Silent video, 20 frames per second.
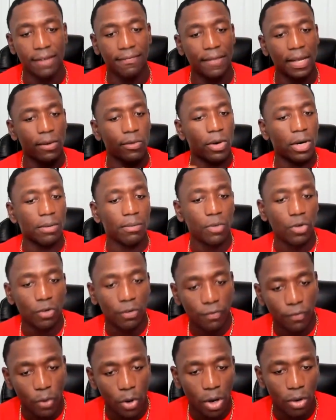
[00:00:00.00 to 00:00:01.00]
If they want to
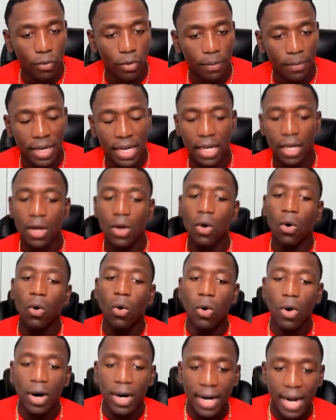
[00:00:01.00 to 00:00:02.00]
move forward with me
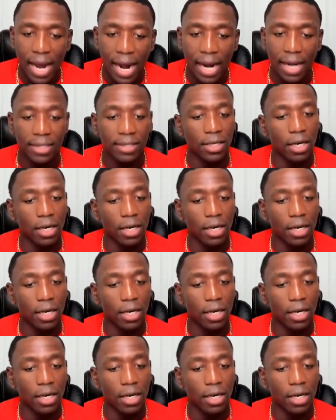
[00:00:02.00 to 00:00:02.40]
or not.